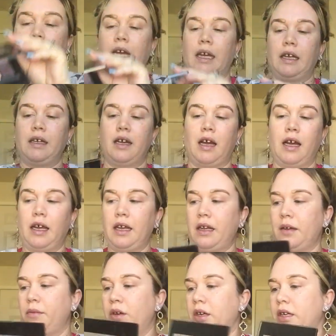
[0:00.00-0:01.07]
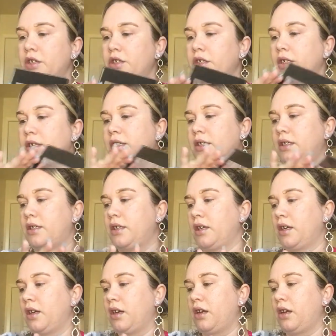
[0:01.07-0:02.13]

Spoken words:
and I am going to just